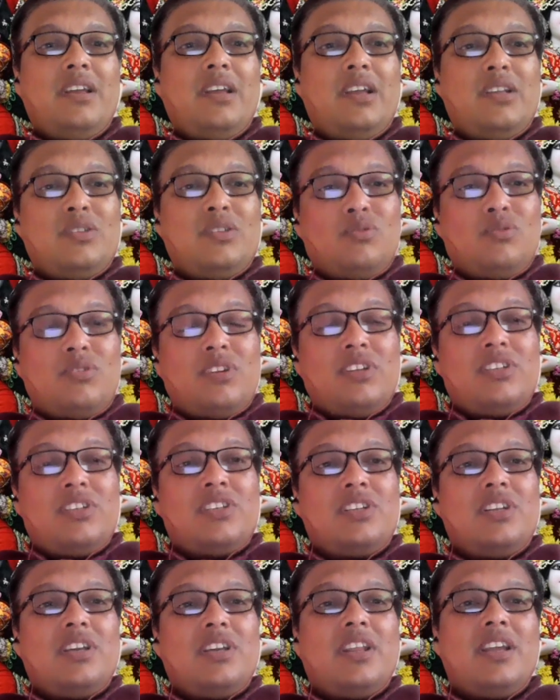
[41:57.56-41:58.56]
And so
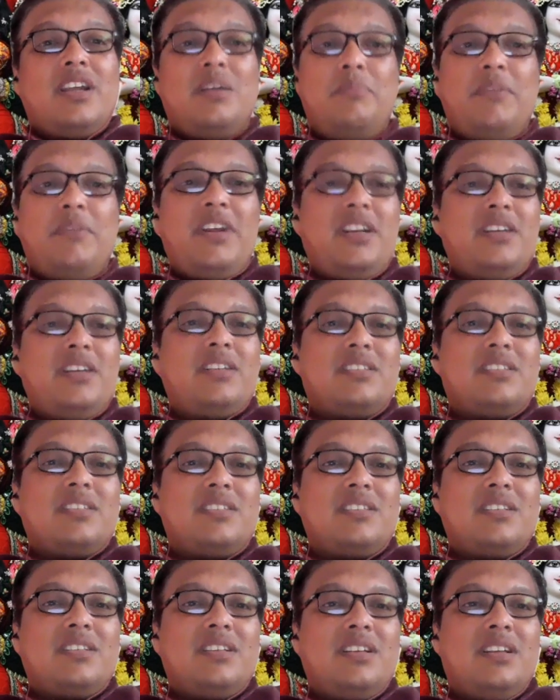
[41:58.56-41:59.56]
Krishna
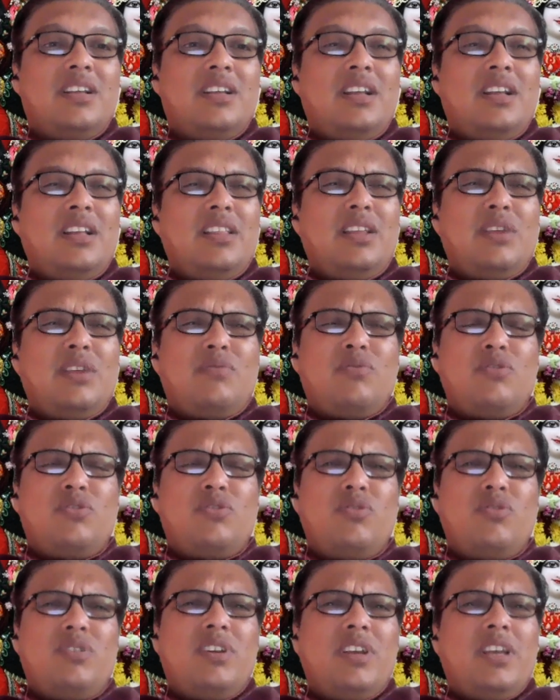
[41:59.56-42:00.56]
recommends that we
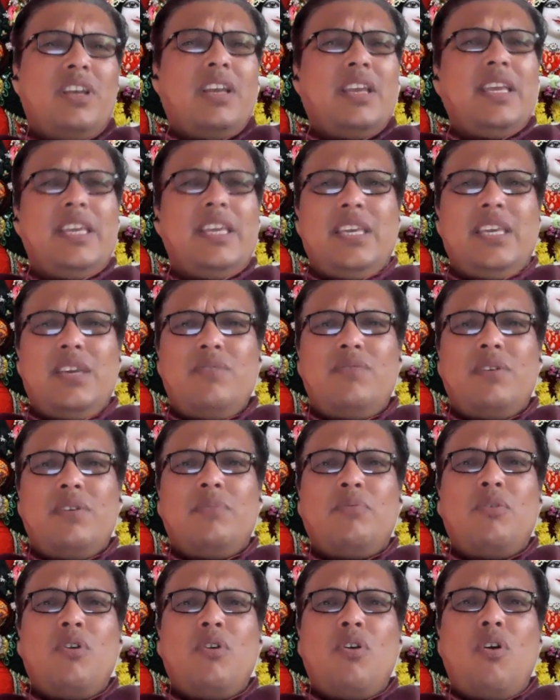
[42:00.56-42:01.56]
should give
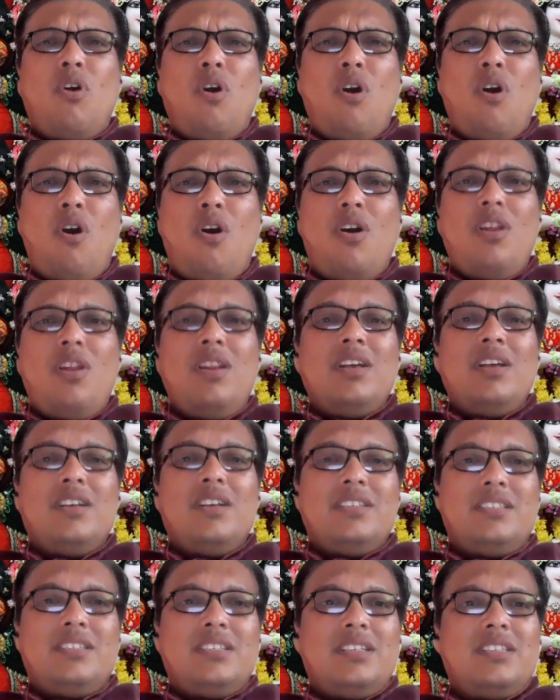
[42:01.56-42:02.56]
up all
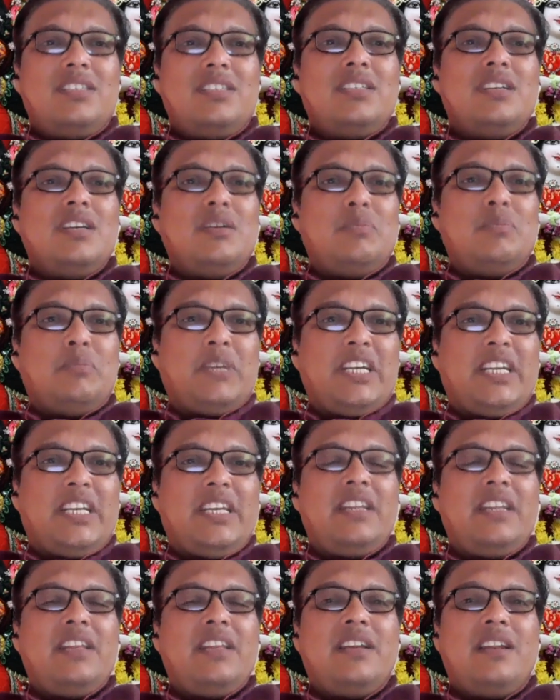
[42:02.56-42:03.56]
such
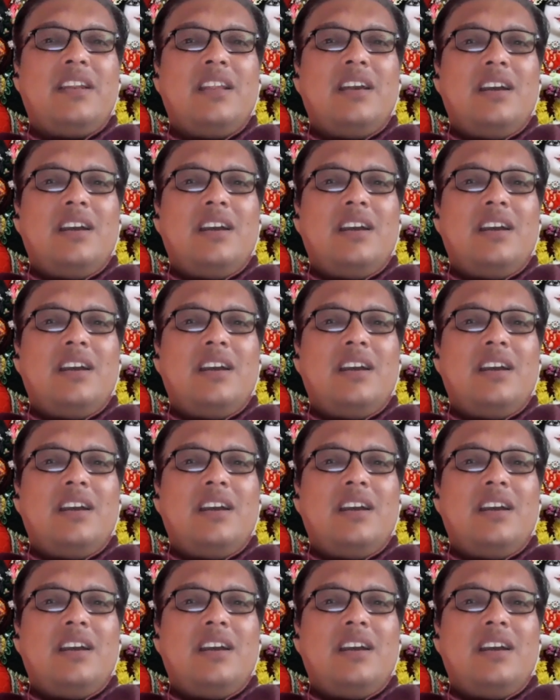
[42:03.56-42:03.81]
material